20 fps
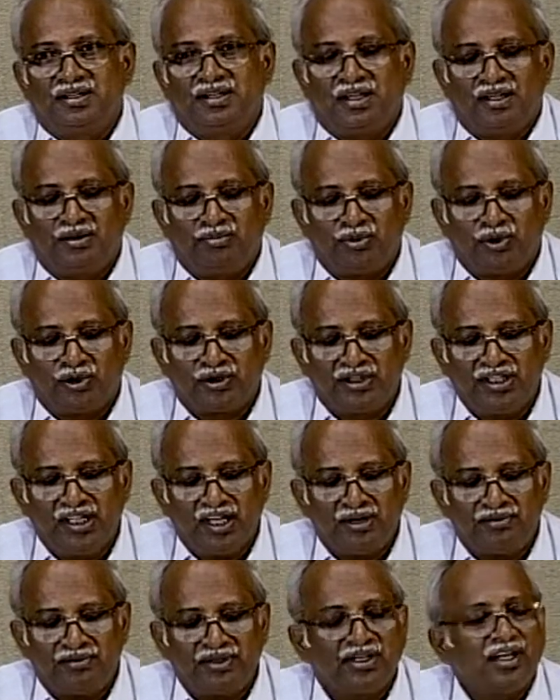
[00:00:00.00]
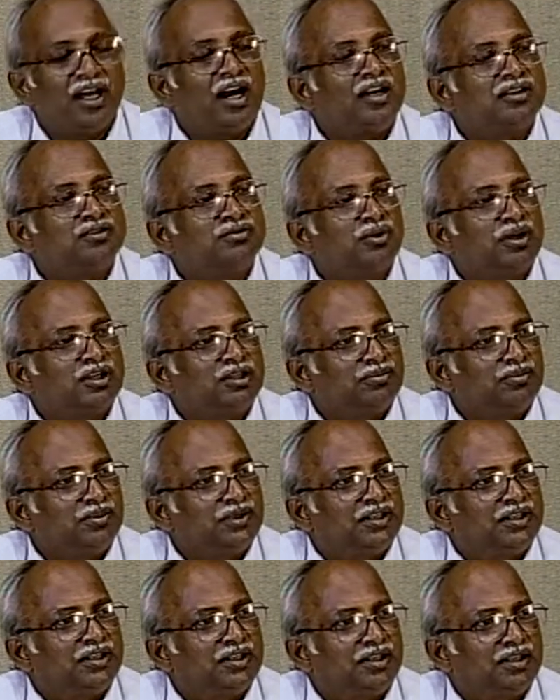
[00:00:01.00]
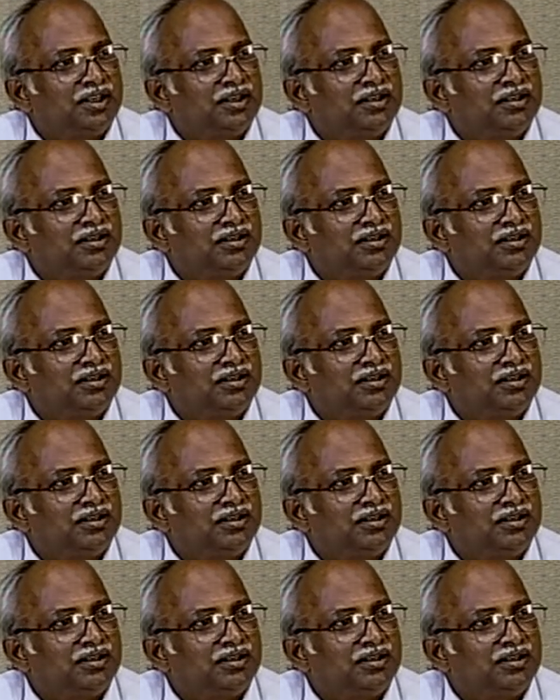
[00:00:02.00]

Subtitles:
A body having large water plane area,